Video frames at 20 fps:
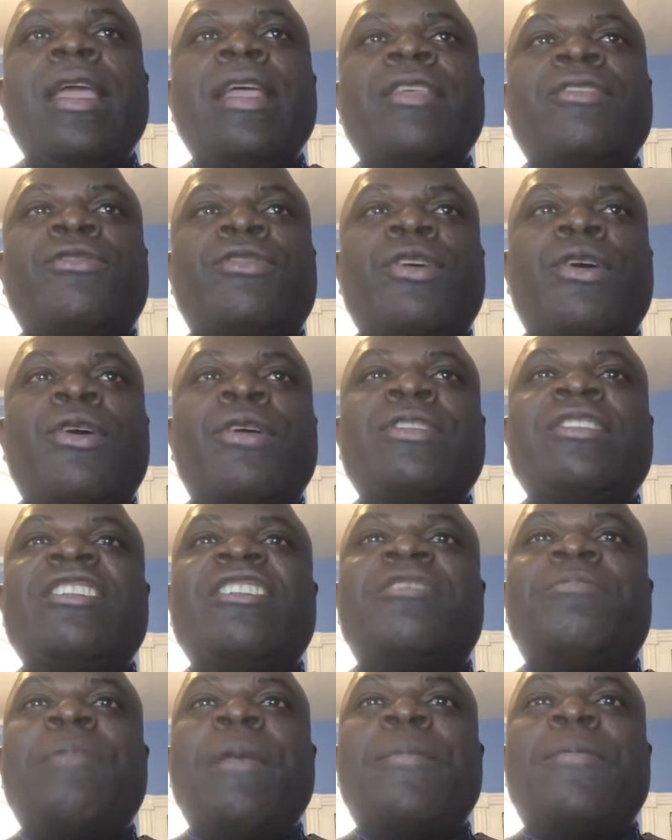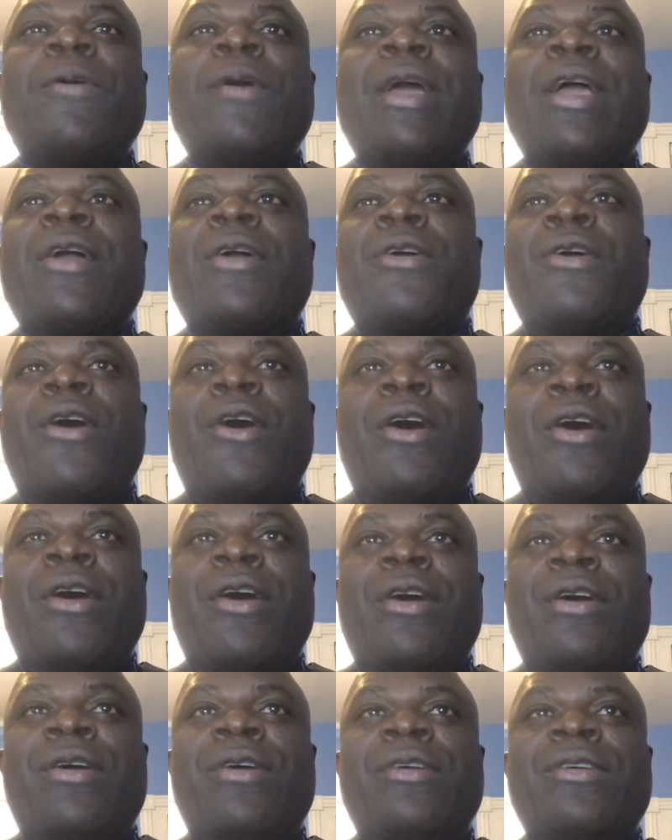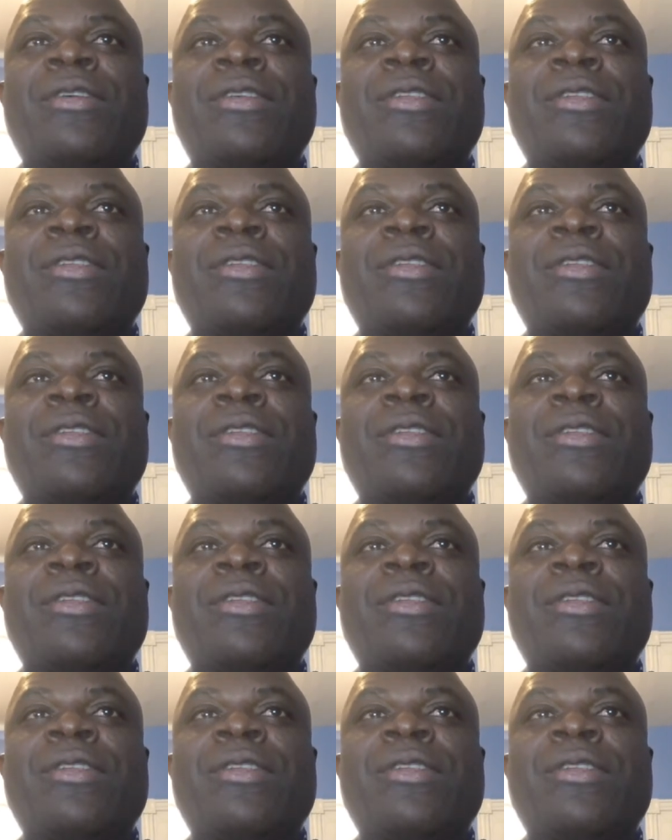So these people in God,